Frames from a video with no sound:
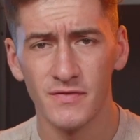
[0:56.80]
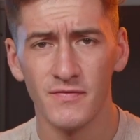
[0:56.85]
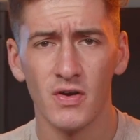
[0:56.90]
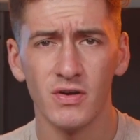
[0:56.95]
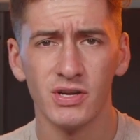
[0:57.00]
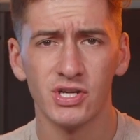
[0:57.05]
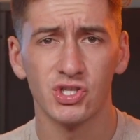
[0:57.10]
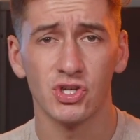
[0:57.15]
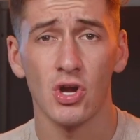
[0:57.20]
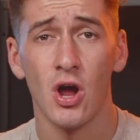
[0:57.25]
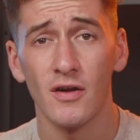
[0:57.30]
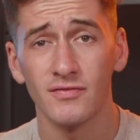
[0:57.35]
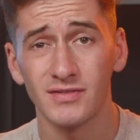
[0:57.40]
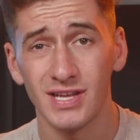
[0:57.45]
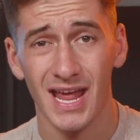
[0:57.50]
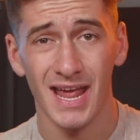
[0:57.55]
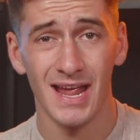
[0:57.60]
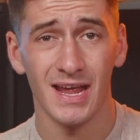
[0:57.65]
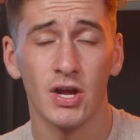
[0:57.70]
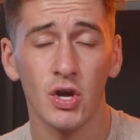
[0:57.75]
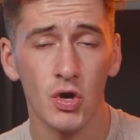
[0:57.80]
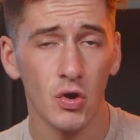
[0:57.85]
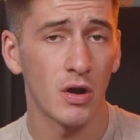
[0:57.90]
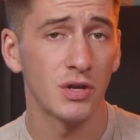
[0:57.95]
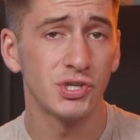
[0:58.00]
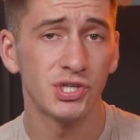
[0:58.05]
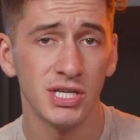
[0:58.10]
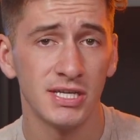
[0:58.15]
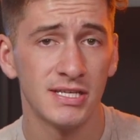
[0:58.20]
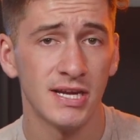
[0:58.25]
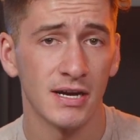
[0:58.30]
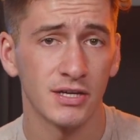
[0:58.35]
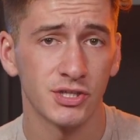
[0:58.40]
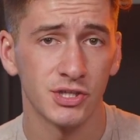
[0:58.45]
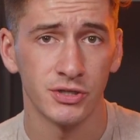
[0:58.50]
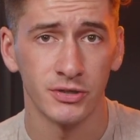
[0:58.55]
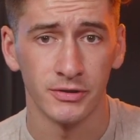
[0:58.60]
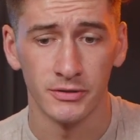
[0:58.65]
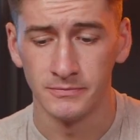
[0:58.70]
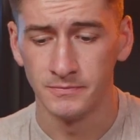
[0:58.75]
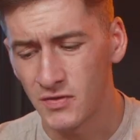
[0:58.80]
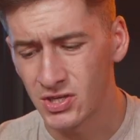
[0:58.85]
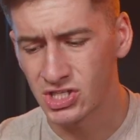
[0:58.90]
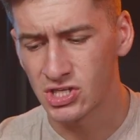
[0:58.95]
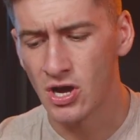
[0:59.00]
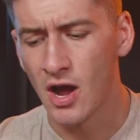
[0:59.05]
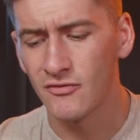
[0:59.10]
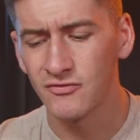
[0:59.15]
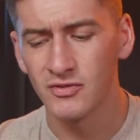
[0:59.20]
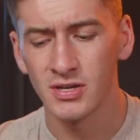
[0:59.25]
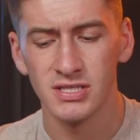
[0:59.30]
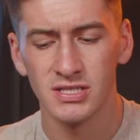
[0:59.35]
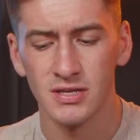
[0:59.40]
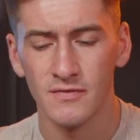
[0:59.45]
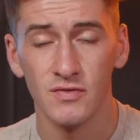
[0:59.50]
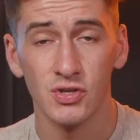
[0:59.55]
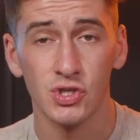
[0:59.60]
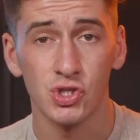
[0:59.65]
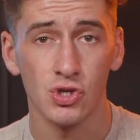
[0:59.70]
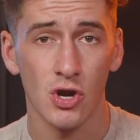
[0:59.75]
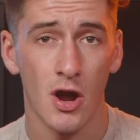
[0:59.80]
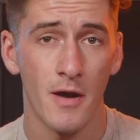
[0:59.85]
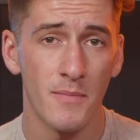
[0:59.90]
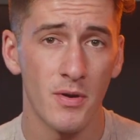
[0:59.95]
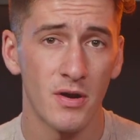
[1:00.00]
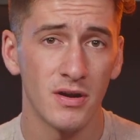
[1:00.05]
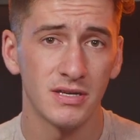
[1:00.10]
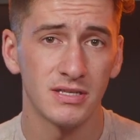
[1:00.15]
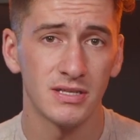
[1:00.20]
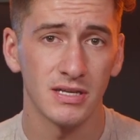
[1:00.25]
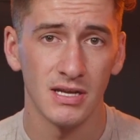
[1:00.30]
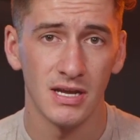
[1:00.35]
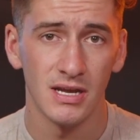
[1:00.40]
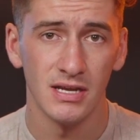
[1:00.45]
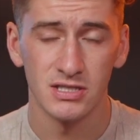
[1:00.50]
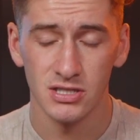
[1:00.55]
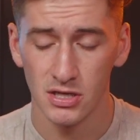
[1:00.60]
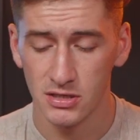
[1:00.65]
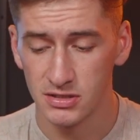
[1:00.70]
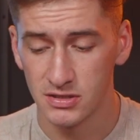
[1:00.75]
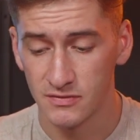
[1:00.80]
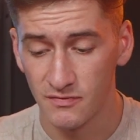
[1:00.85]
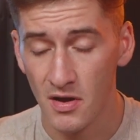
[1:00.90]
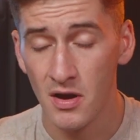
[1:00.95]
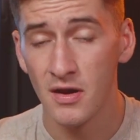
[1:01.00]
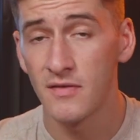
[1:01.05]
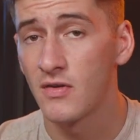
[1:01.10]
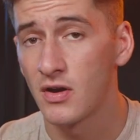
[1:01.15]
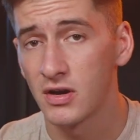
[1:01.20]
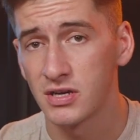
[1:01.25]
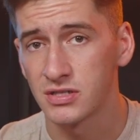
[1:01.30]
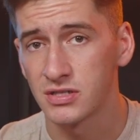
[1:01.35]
a very soft and crunchy texture. The softness of the strawberries, it's very, very